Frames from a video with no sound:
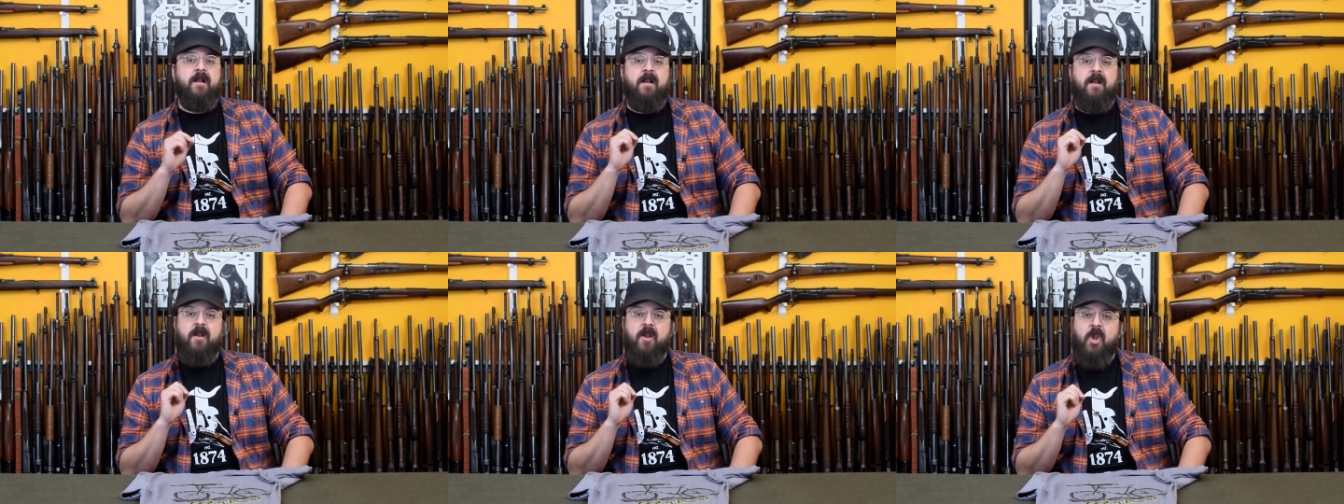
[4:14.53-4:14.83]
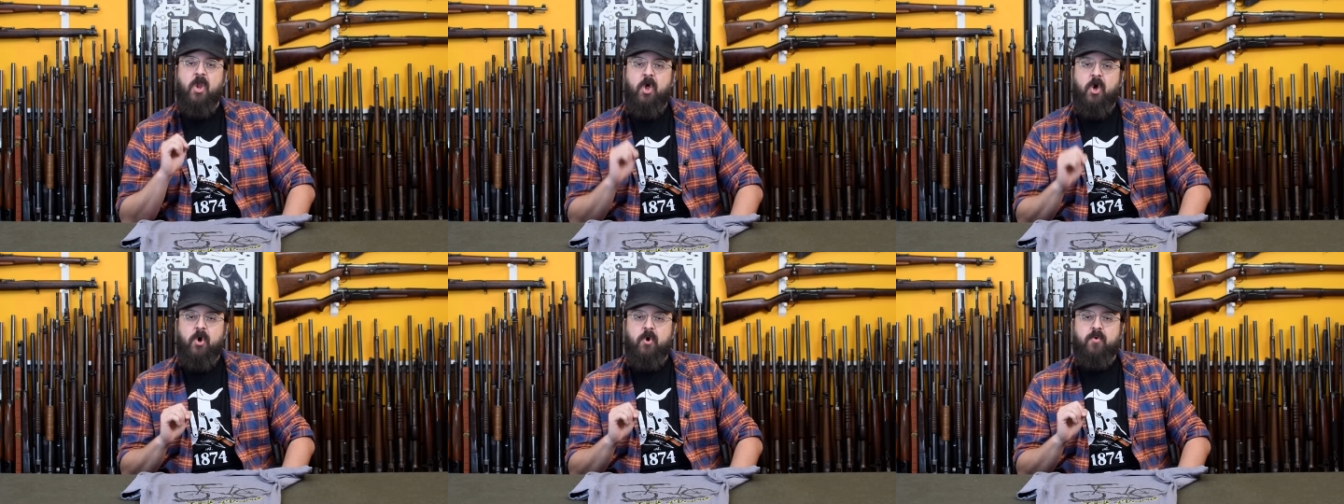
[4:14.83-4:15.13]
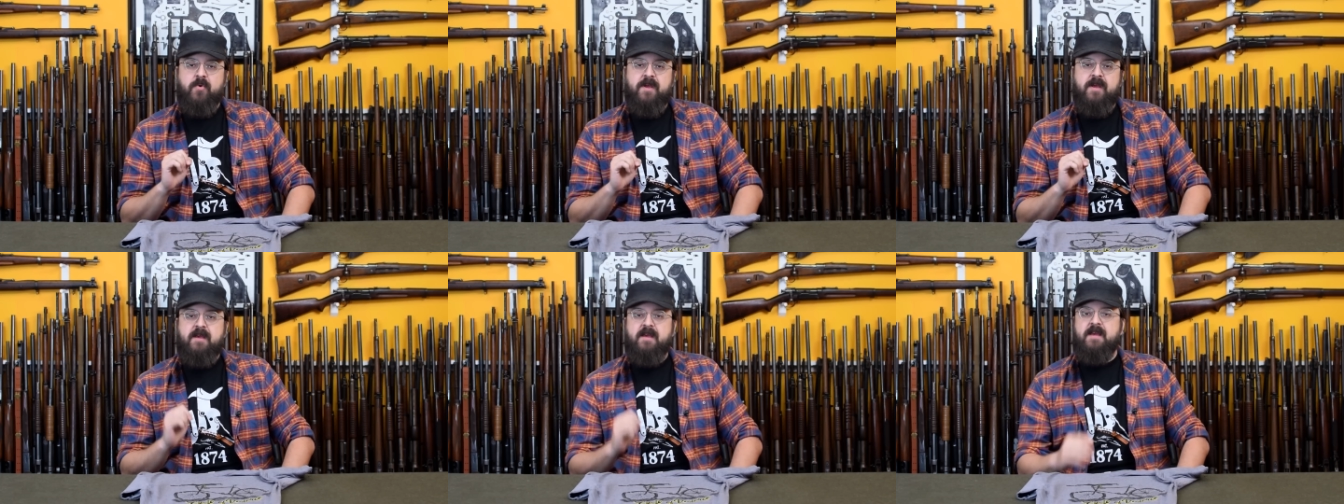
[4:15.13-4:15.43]

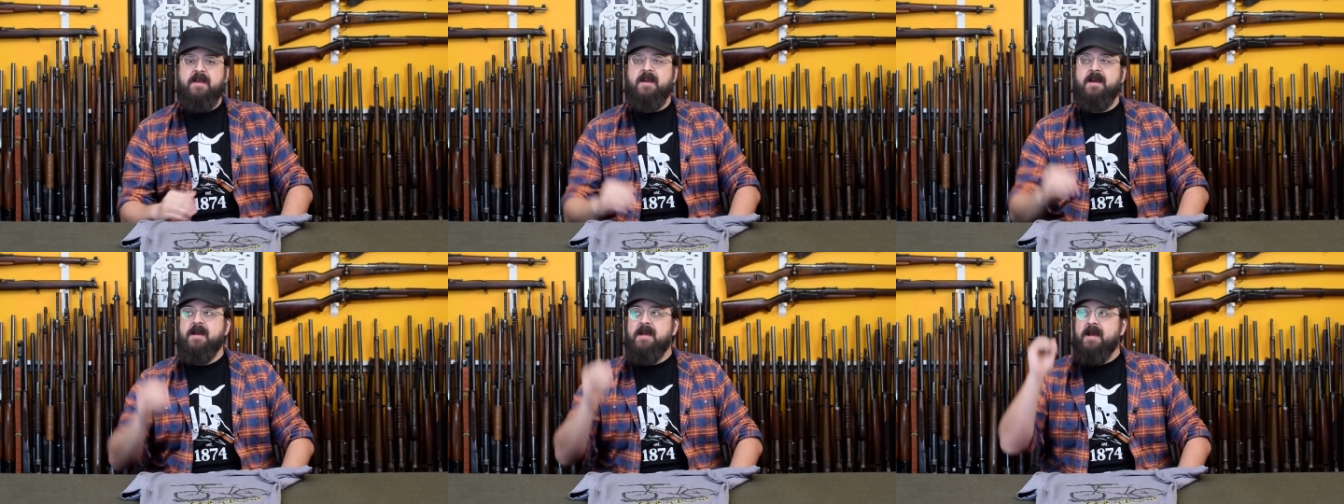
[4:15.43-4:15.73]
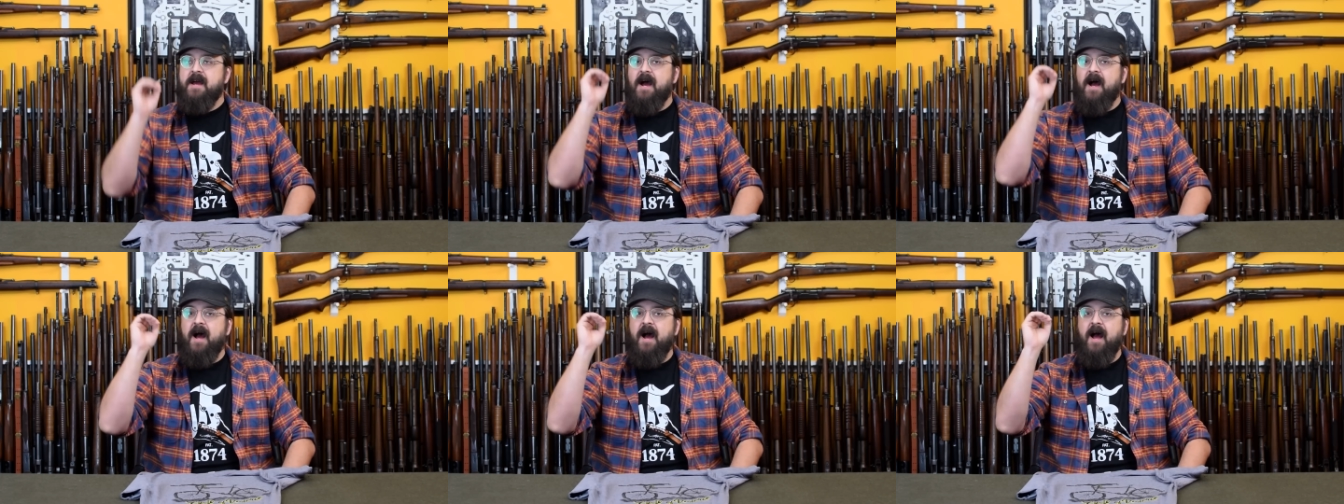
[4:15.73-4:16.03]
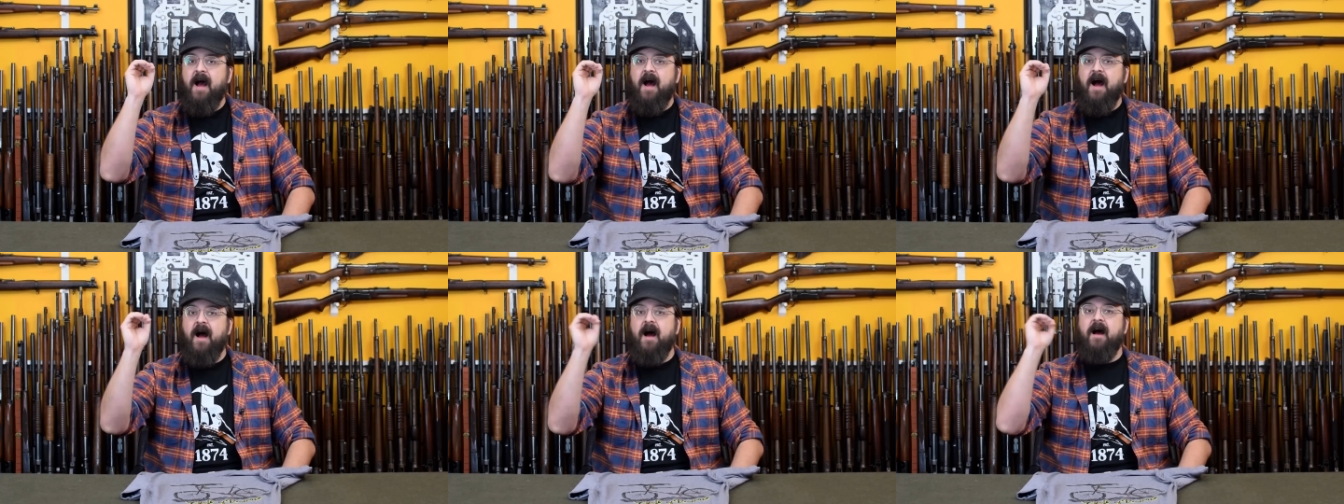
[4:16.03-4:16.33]
low key,
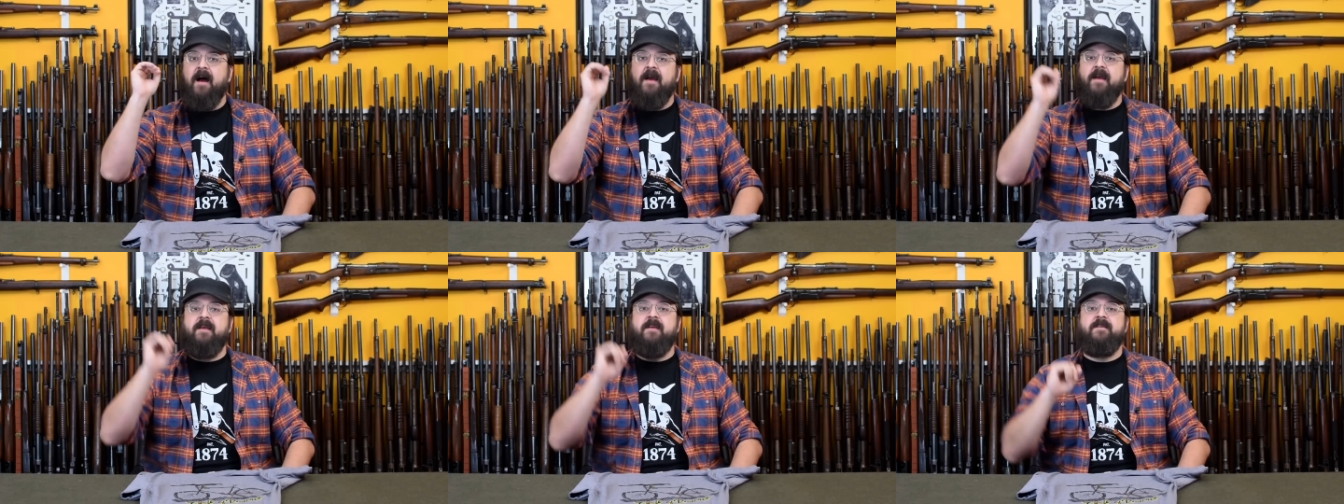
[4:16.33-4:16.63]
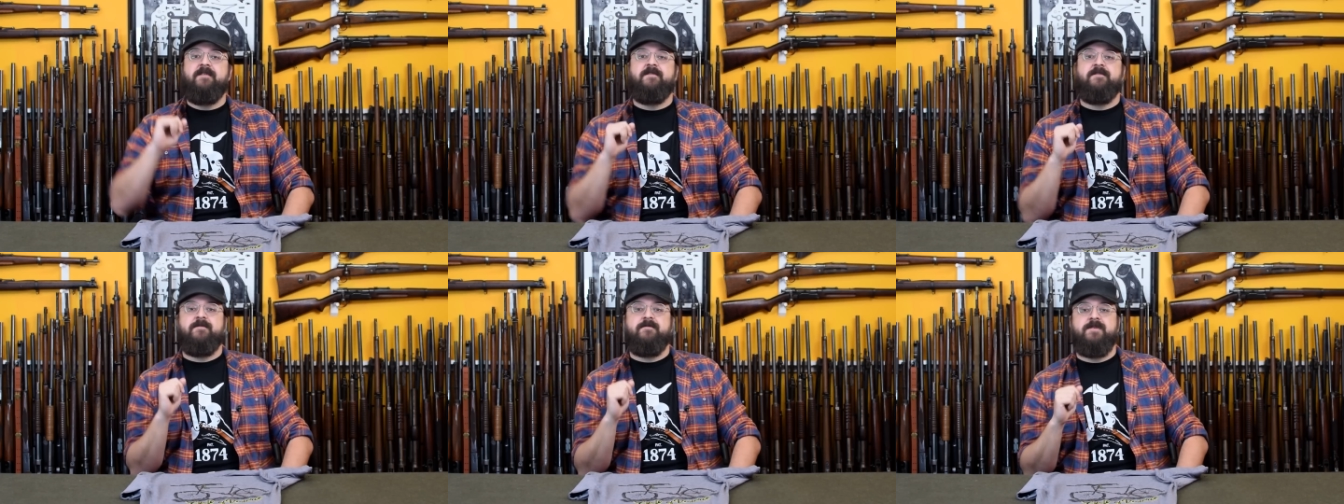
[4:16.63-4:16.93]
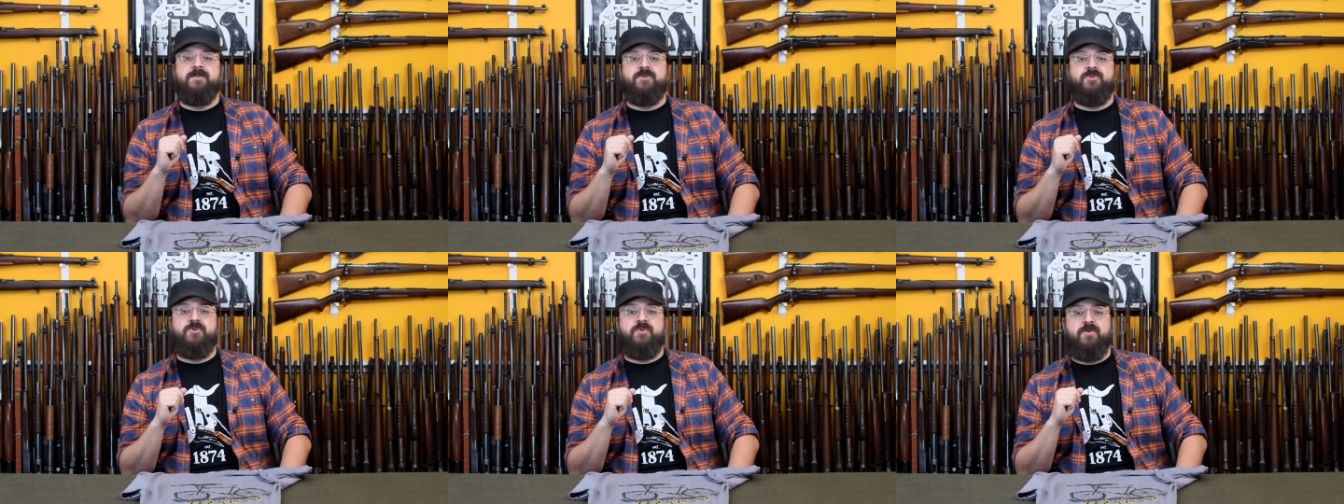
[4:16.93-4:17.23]
high
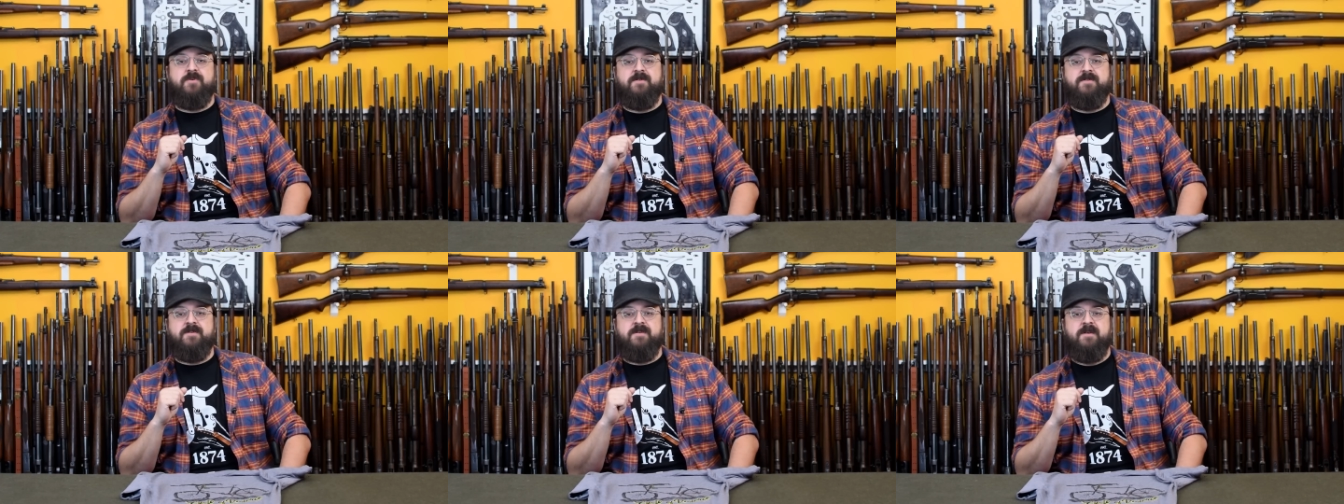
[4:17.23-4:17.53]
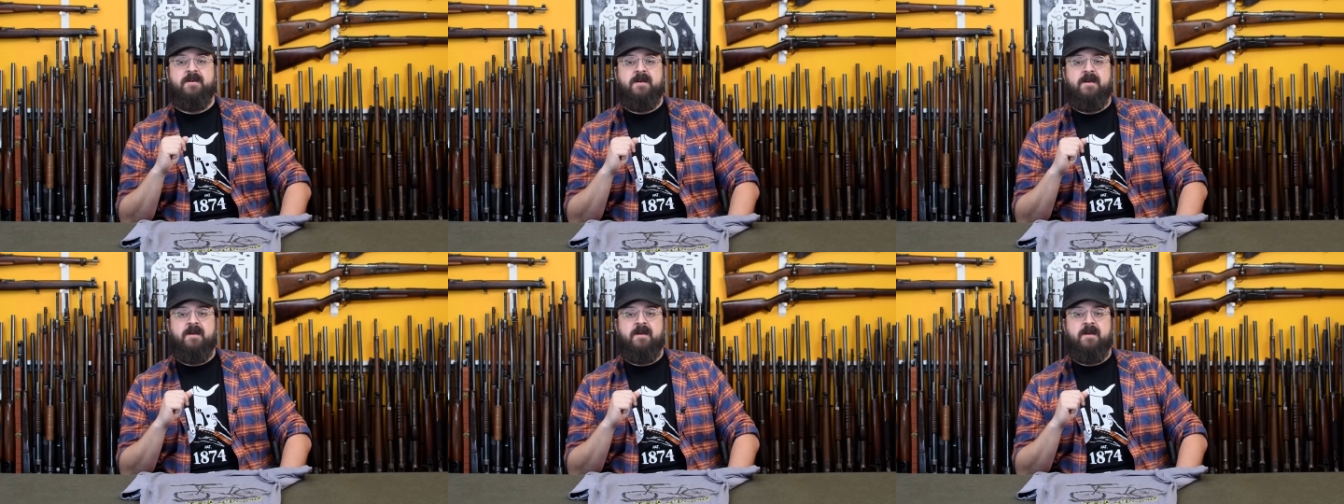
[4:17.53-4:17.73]
history shirt.